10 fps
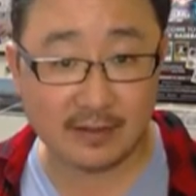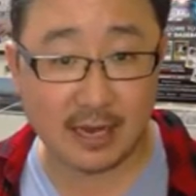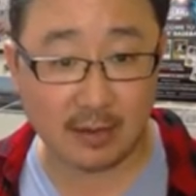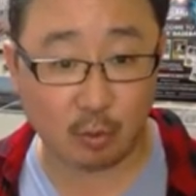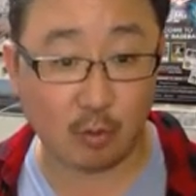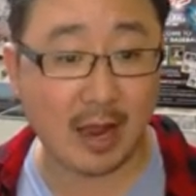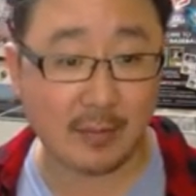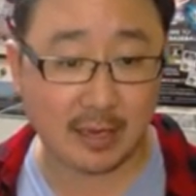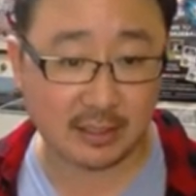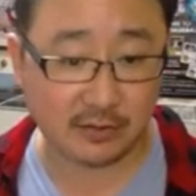times. We'll
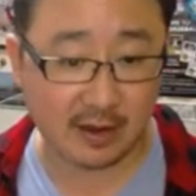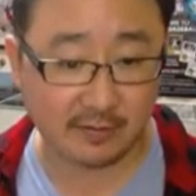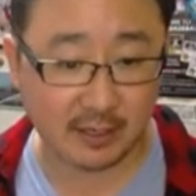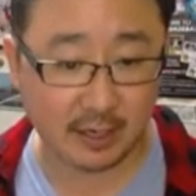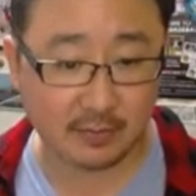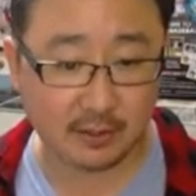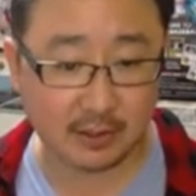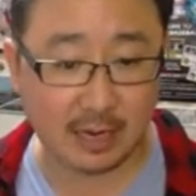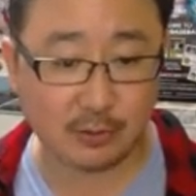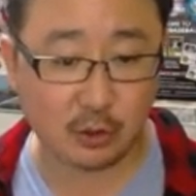randomize this five times.
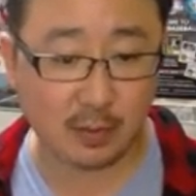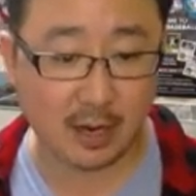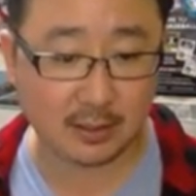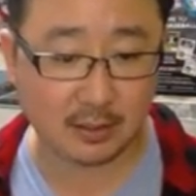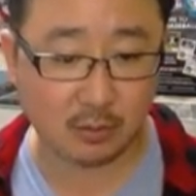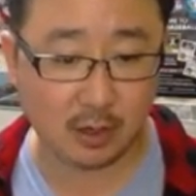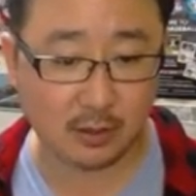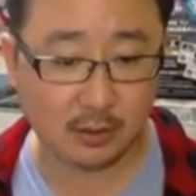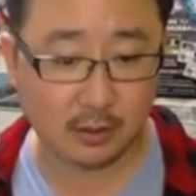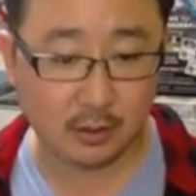Top two boxes, one,
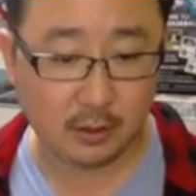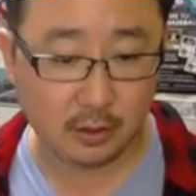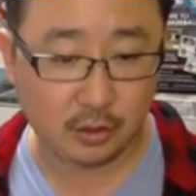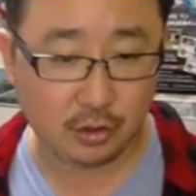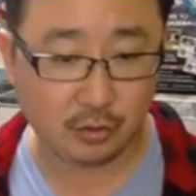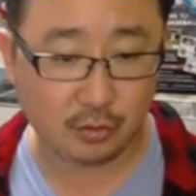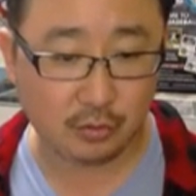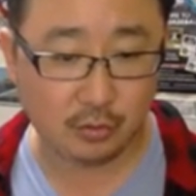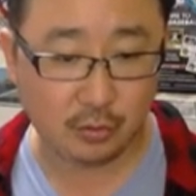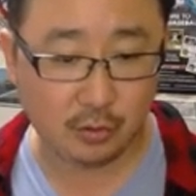two,
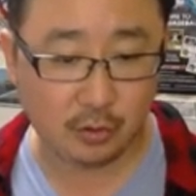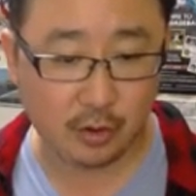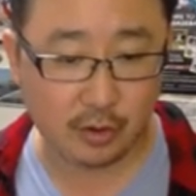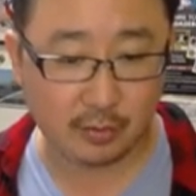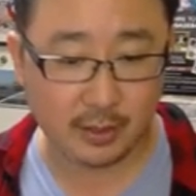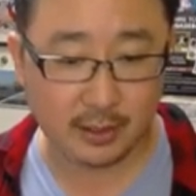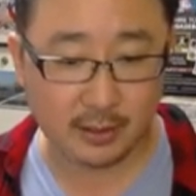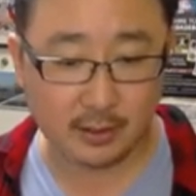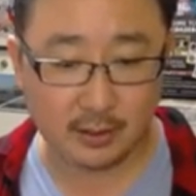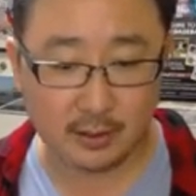three,
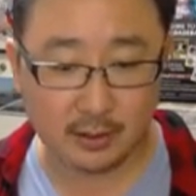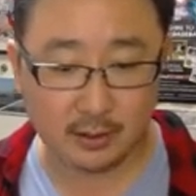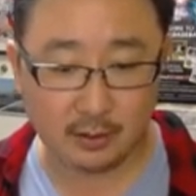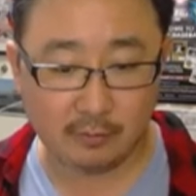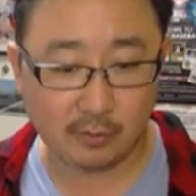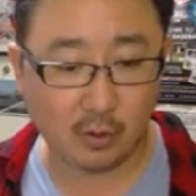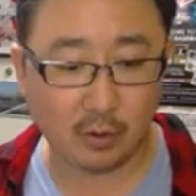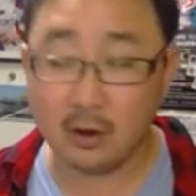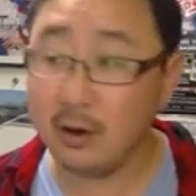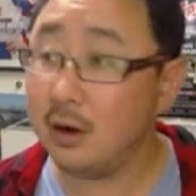
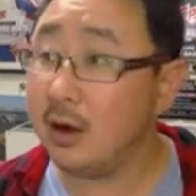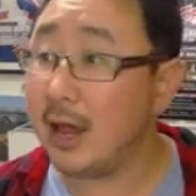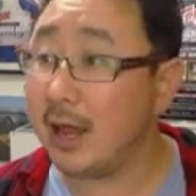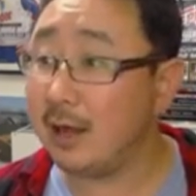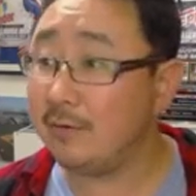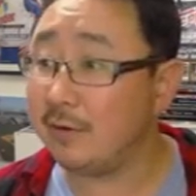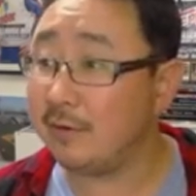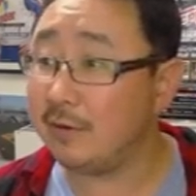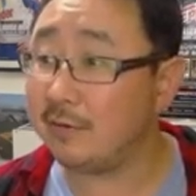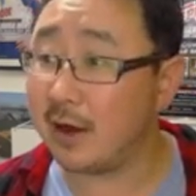four, and fifth
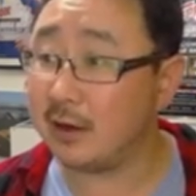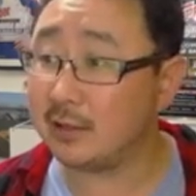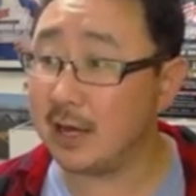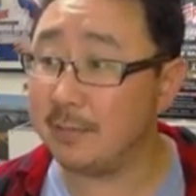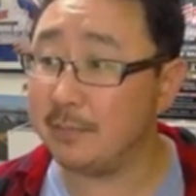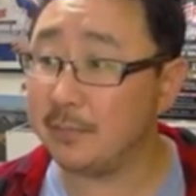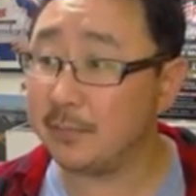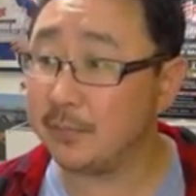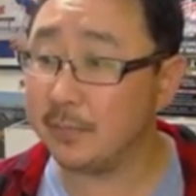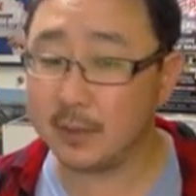and final time.
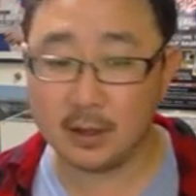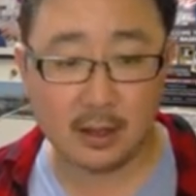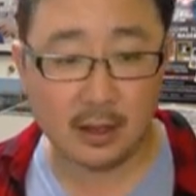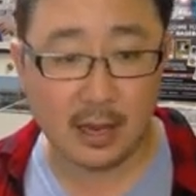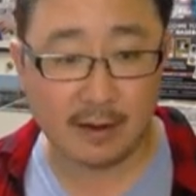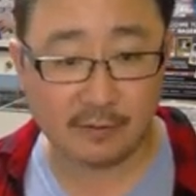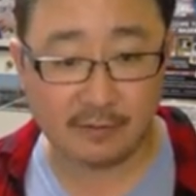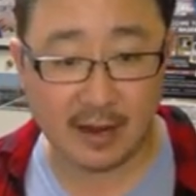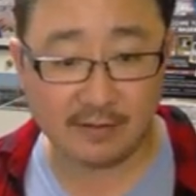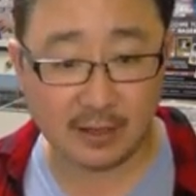After
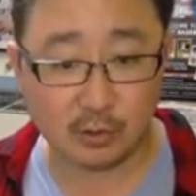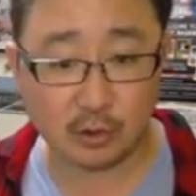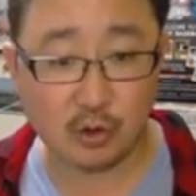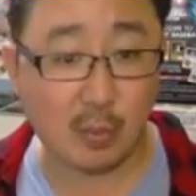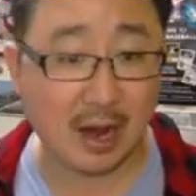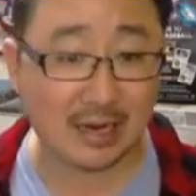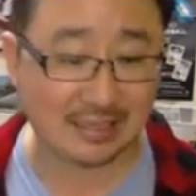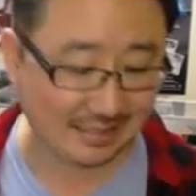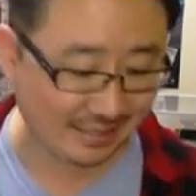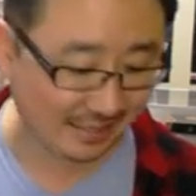five times, we're going to do box
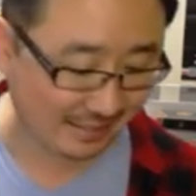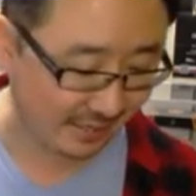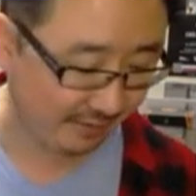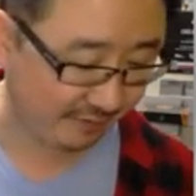six and